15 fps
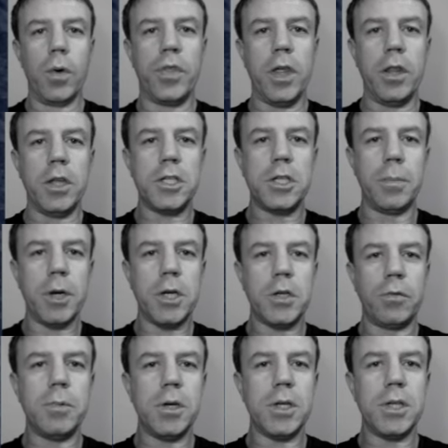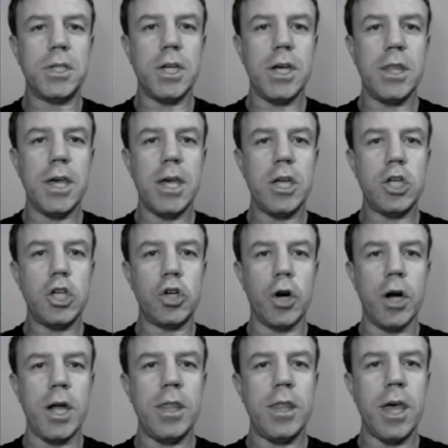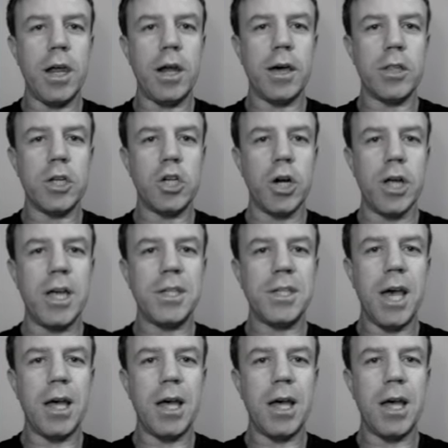Within this depiction, you can see the tree there. Now, the tree has